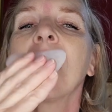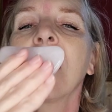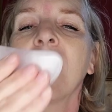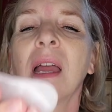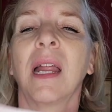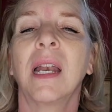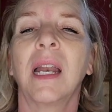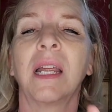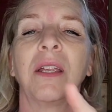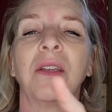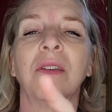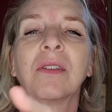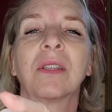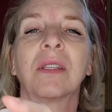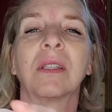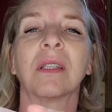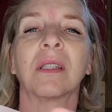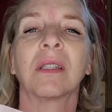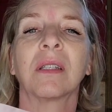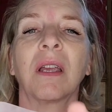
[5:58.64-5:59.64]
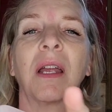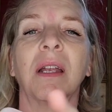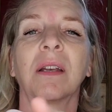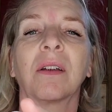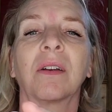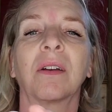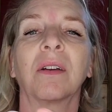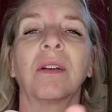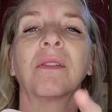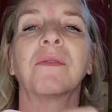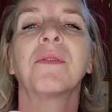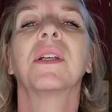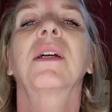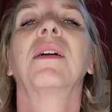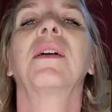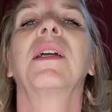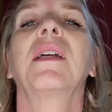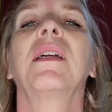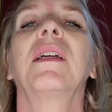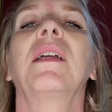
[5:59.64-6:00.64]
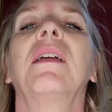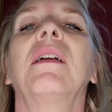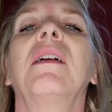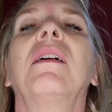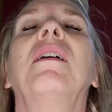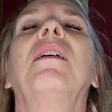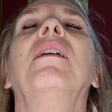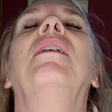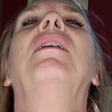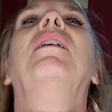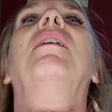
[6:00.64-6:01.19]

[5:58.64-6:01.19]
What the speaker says: and I use this kind of curved area here.